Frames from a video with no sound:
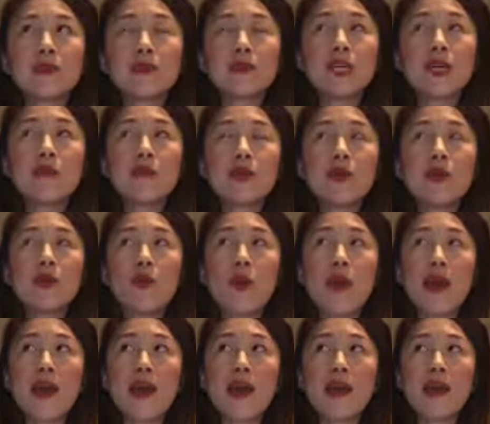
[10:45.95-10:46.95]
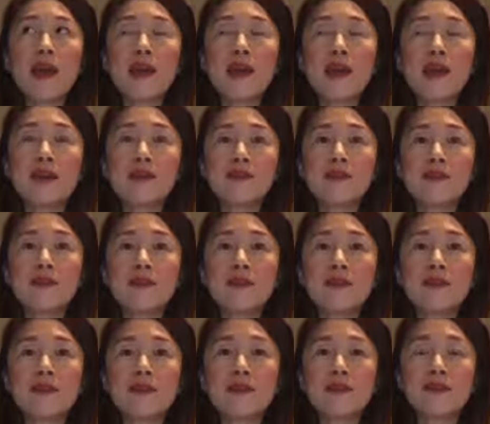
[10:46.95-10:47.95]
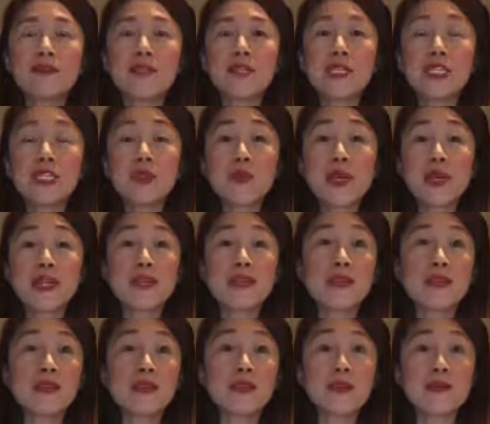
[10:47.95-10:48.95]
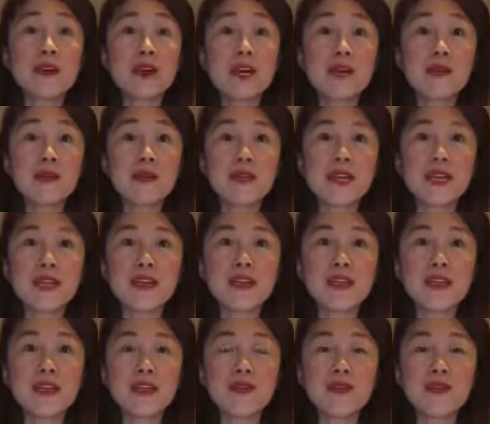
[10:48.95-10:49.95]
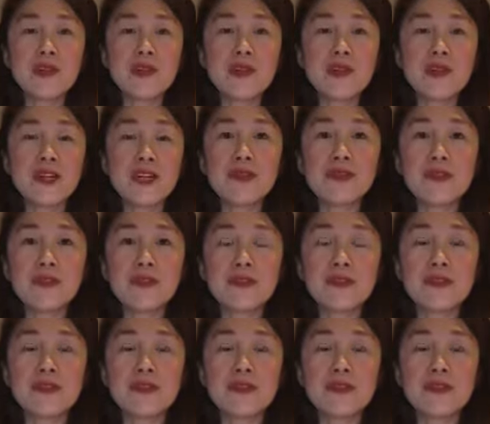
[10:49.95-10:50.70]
becoming aware of the space and the environment that you're in right now,